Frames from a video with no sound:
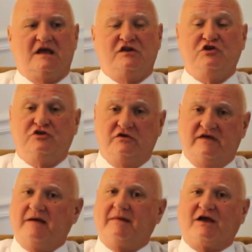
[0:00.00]
And you do
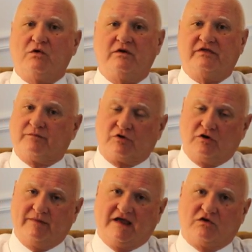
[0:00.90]
that by going to the
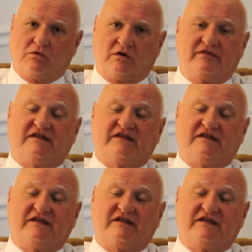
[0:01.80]
probate court.